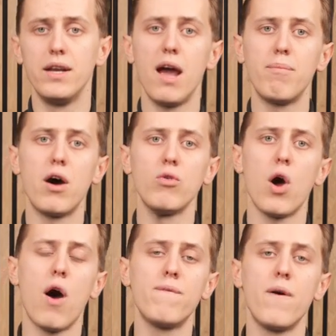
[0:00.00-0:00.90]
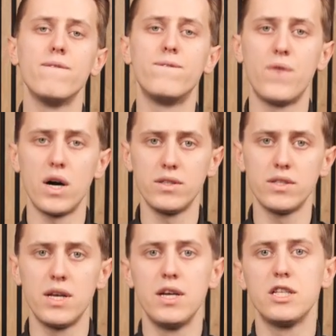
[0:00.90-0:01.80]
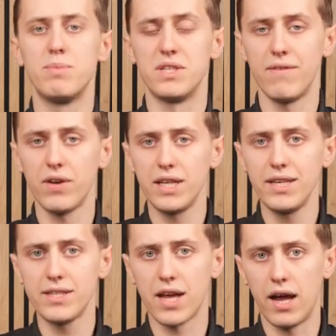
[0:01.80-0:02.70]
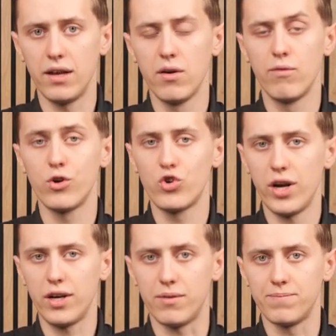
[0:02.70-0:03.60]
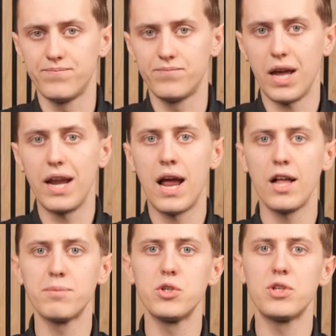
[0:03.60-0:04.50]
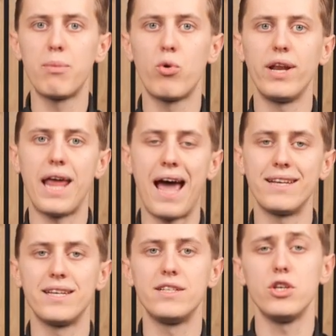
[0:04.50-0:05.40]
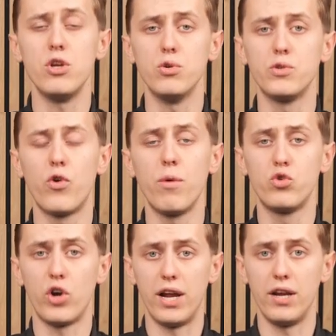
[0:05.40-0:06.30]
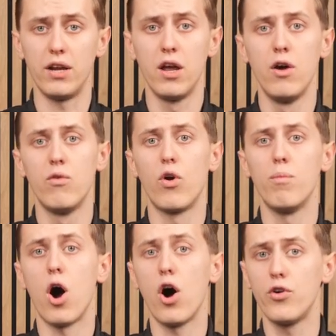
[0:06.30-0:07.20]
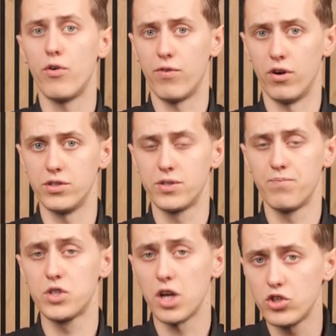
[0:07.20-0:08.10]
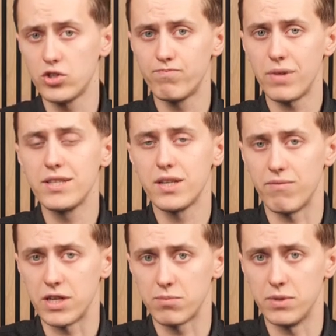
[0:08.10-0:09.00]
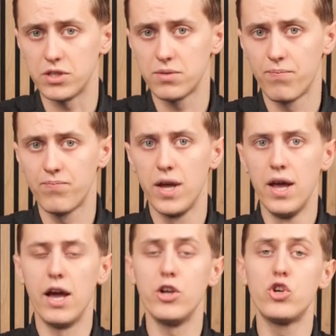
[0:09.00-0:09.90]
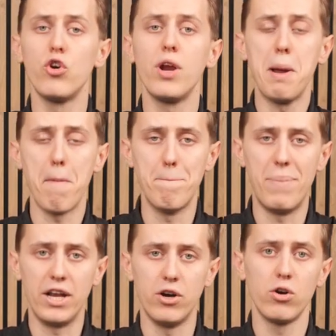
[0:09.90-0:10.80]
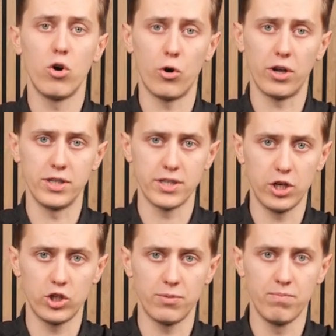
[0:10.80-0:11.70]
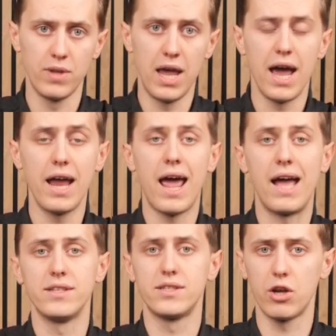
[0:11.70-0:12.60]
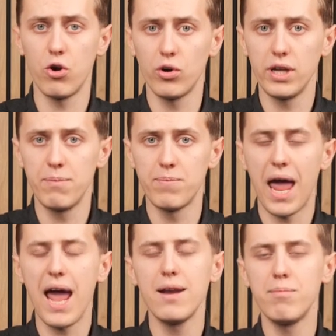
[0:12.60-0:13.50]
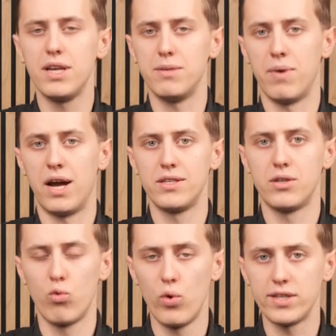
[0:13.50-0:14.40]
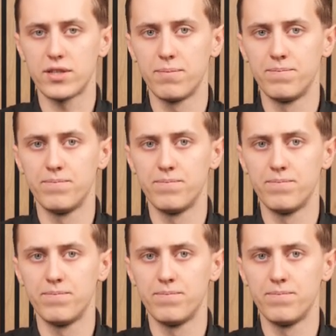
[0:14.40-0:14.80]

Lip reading: the amount of funds specifically designed for trading. It helps to separate assets used from trading from other funds, such as investments, ensuring better organization, enhanced security, and minimized risk.